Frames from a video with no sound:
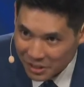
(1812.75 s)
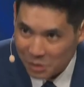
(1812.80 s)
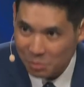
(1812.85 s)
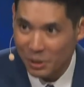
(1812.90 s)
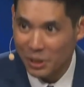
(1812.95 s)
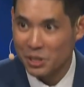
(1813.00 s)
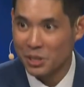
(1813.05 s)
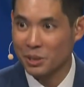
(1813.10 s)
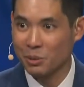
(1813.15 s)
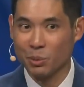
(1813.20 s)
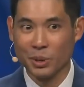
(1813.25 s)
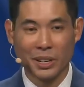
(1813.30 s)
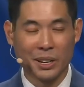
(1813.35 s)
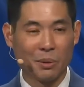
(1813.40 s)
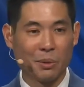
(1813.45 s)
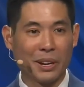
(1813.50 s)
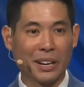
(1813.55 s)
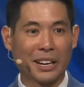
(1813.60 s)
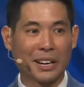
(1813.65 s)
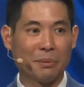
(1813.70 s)
especially when I
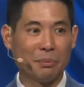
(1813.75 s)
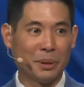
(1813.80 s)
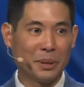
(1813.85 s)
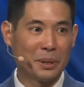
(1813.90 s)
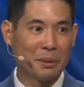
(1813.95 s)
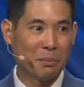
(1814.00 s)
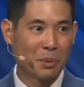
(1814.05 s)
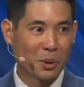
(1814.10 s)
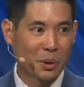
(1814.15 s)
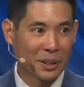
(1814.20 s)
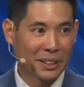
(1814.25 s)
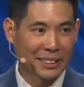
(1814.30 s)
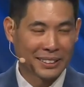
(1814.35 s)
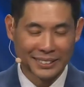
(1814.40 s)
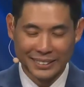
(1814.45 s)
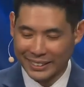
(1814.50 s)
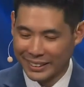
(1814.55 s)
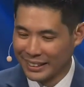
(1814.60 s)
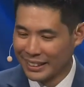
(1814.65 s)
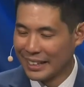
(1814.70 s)
wake up in the morning.
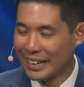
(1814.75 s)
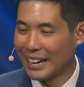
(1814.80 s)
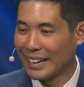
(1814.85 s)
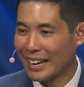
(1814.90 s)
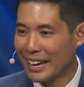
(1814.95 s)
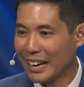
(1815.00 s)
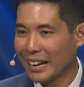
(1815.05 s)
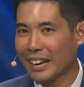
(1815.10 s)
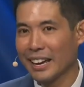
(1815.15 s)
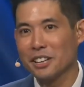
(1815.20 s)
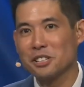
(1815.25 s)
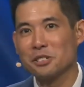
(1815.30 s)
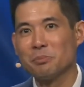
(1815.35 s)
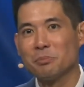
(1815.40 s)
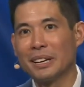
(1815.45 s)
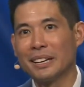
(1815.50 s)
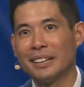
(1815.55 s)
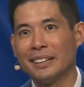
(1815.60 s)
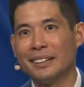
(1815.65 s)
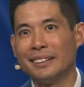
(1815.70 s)
I can't catch
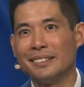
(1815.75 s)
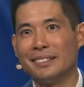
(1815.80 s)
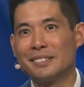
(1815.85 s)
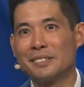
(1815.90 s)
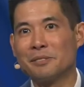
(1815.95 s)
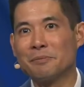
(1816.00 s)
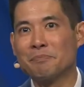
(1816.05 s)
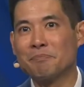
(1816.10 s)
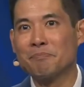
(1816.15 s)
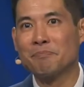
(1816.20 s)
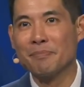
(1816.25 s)
my kids.